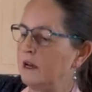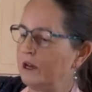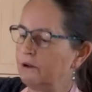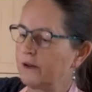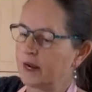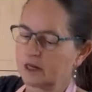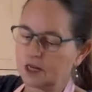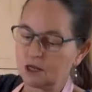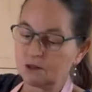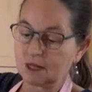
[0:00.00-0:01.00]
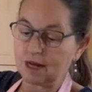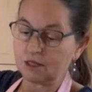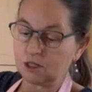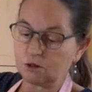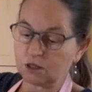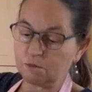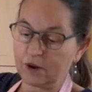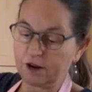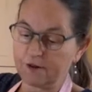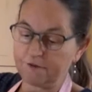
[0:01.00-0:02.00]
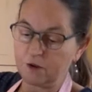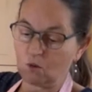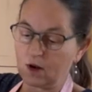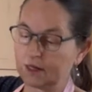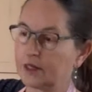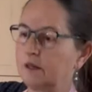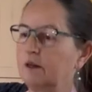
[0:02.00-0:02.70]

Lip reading: You can actually use unsalted butter if you want.